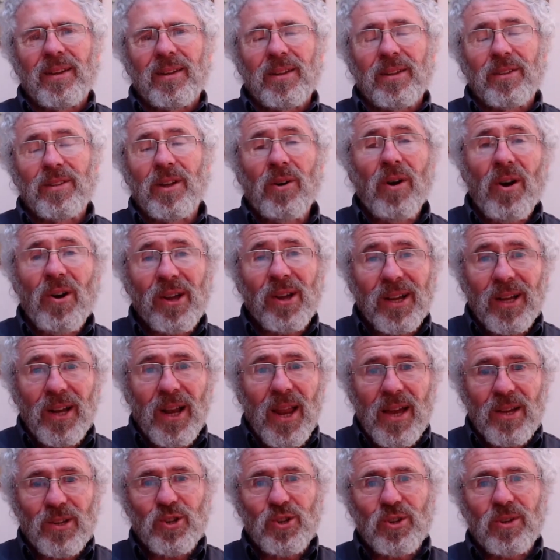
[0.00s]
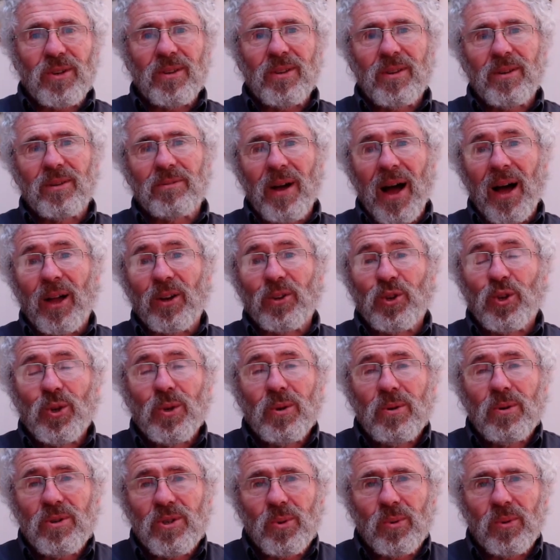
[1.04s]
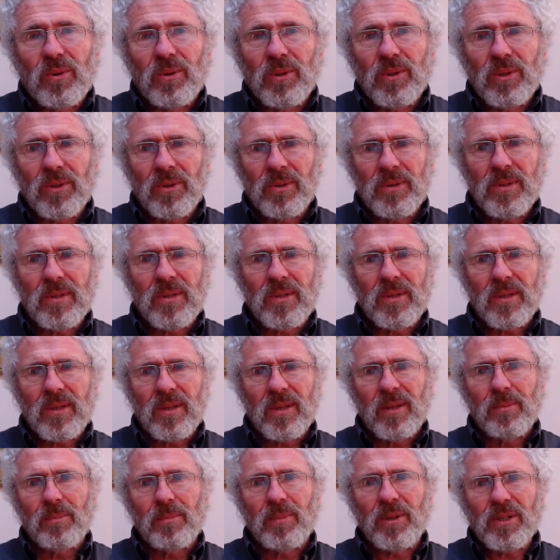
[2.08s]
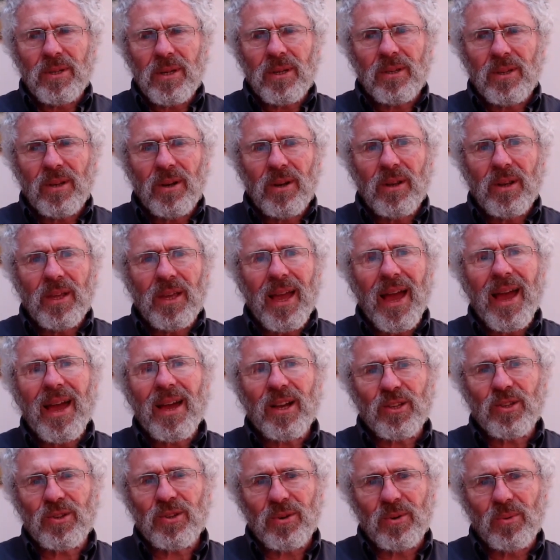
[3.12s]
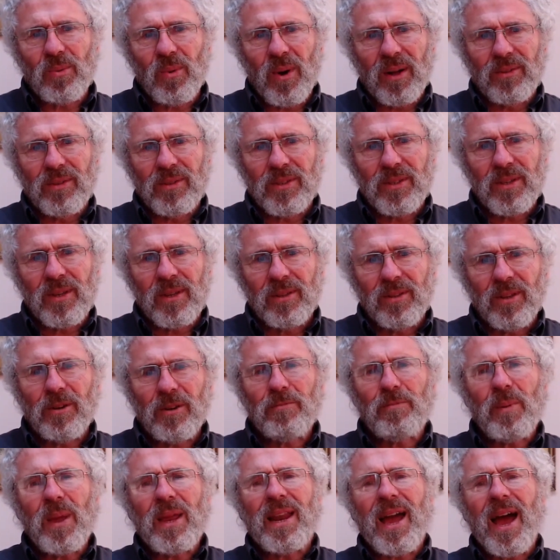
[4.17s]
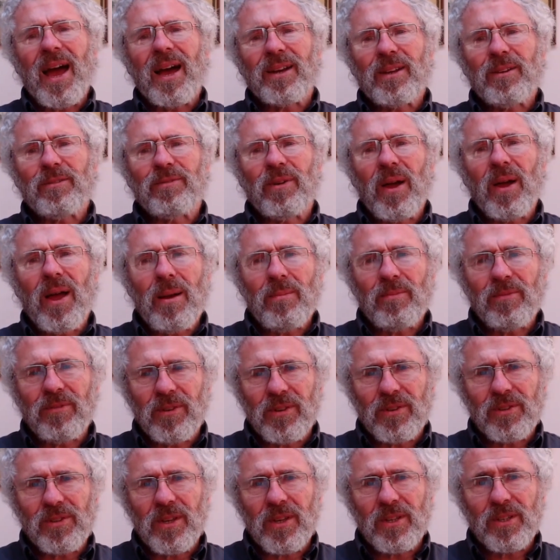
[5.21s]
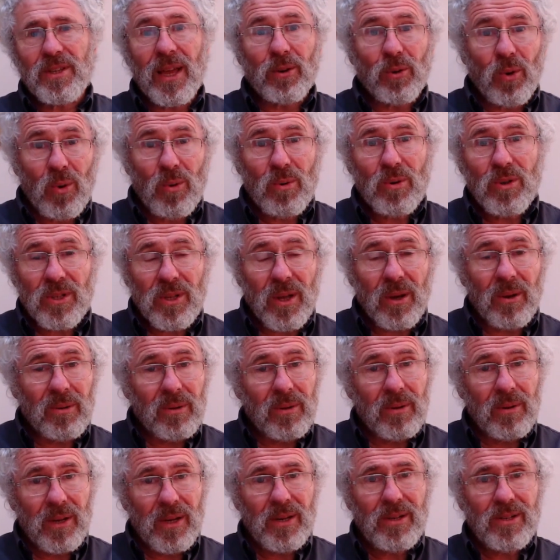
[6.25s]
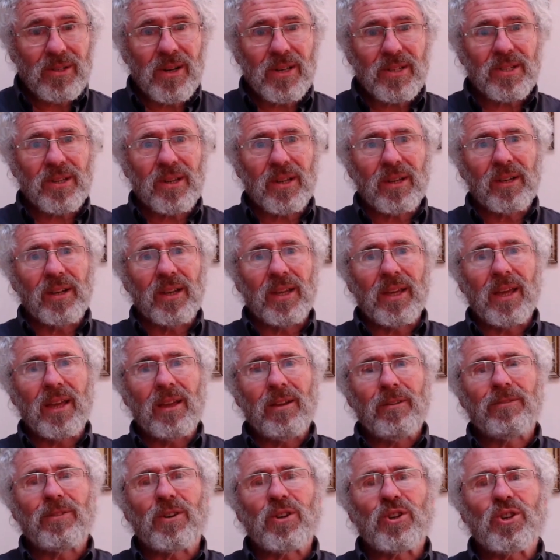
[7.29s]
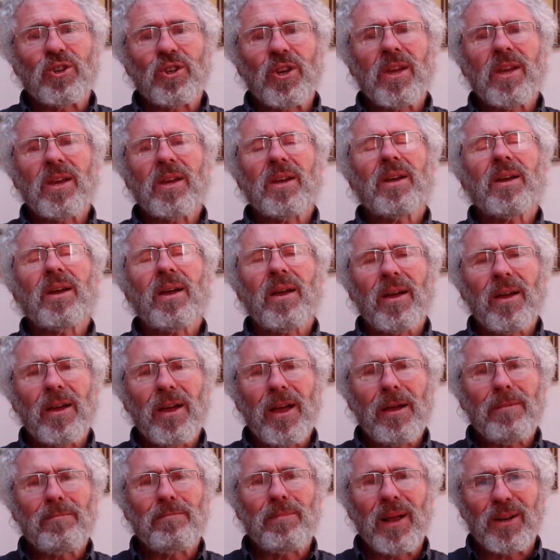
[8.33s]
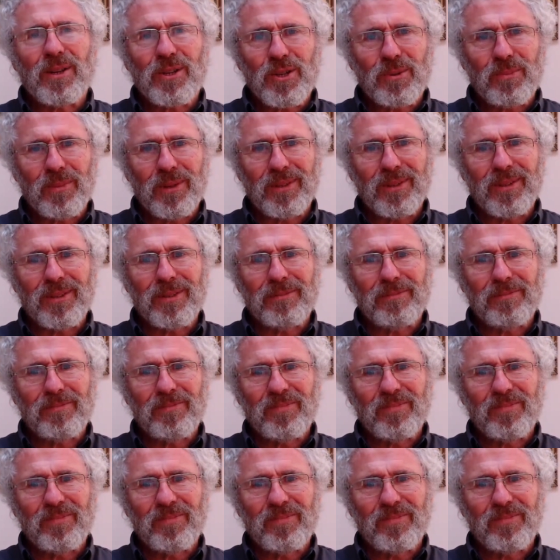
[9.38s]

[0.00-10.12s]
There are a collection of unusual yuds particularly extra ones that have been added for emphasis and also, interestingly, for sheer embellishment.